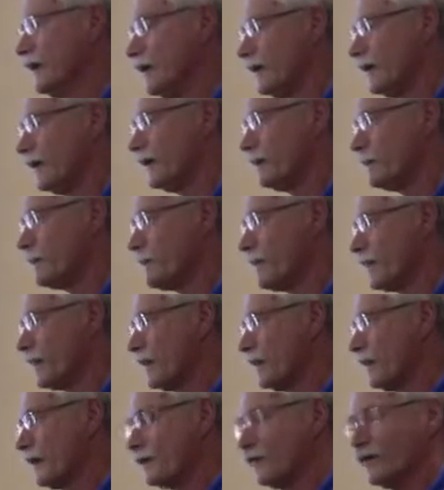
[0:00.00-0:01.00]

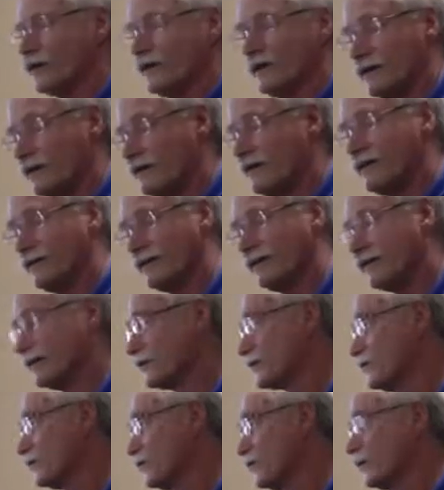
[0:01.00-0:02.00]
And we got our
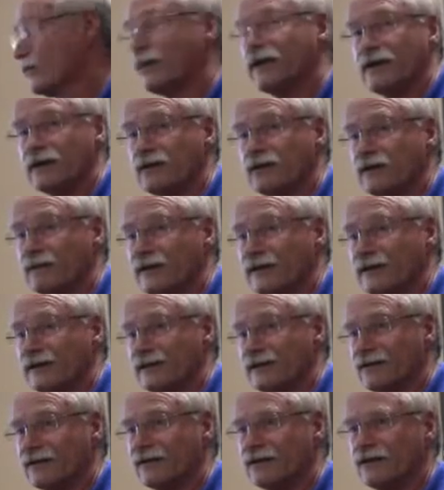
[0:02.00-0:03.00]
super painter man
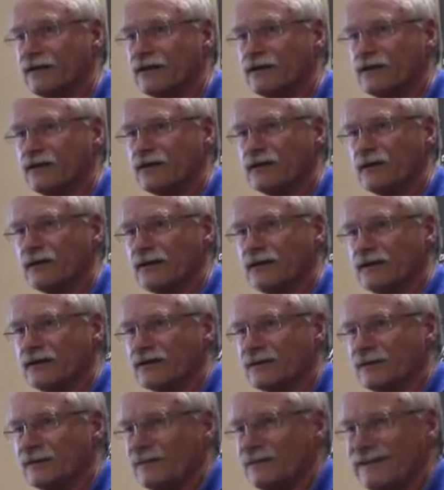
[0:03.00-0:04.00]
here to do the paint
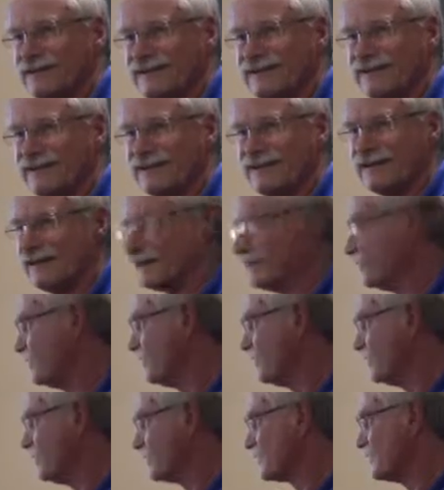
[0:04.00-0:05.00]
job. and he
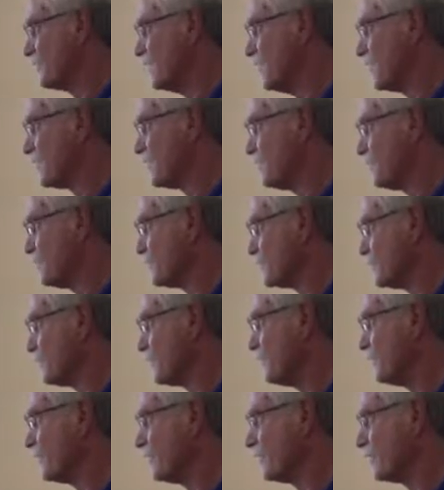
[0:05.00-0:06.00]
did a smacked up
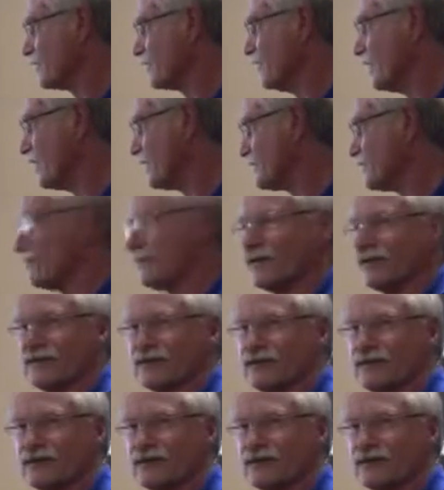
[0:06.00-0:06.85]
job on the matchup of the